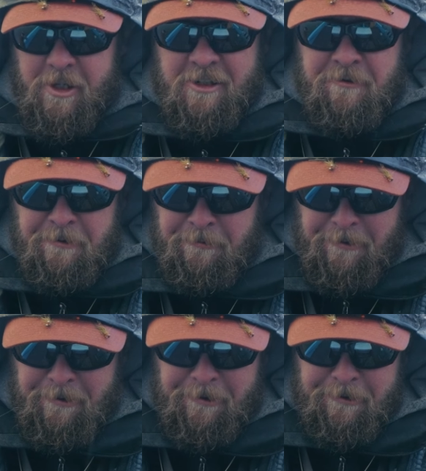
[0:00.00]
And I
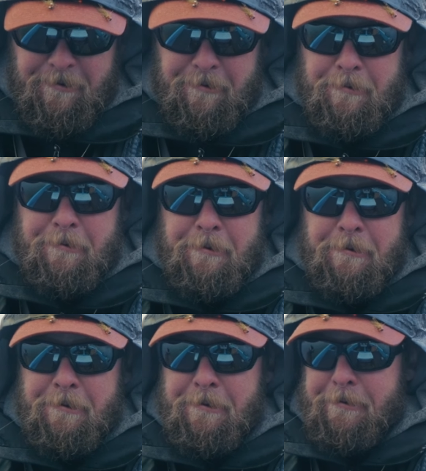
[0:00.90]
want
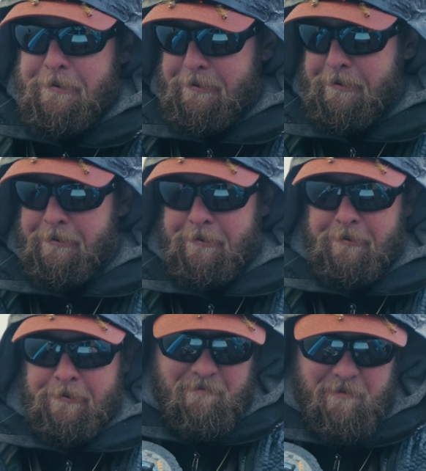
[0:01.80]
six,
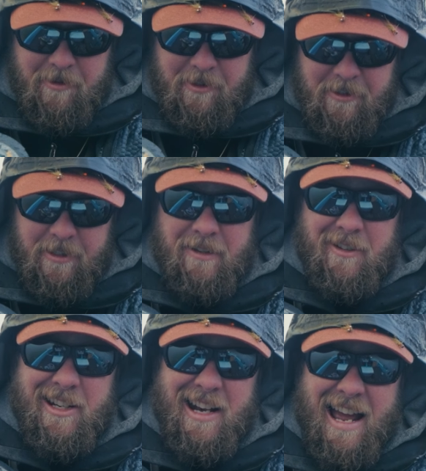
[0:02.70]

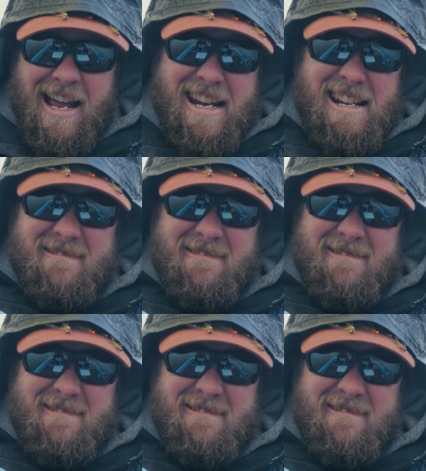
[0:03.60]
seven, eight,